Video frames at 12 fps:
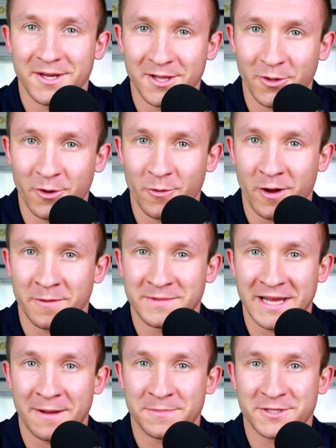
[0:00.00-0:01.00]
Hello and welcome
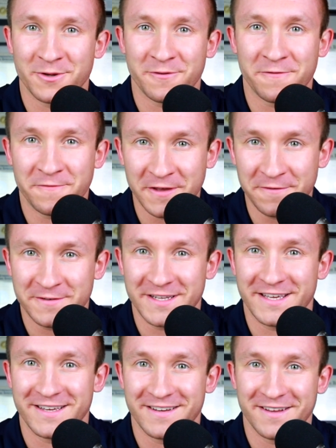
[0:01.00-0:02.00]
to episode
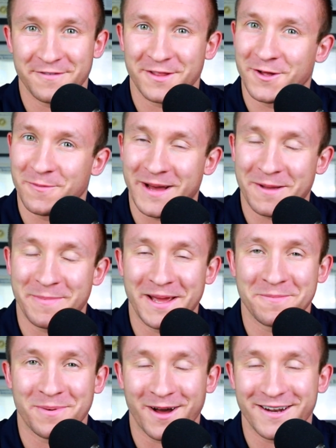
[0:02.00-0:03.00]
fifty of the Low Back
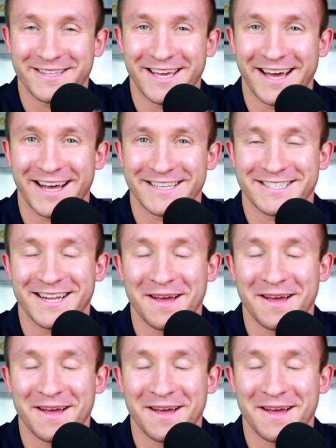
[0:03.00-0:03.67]
Pain Podcast.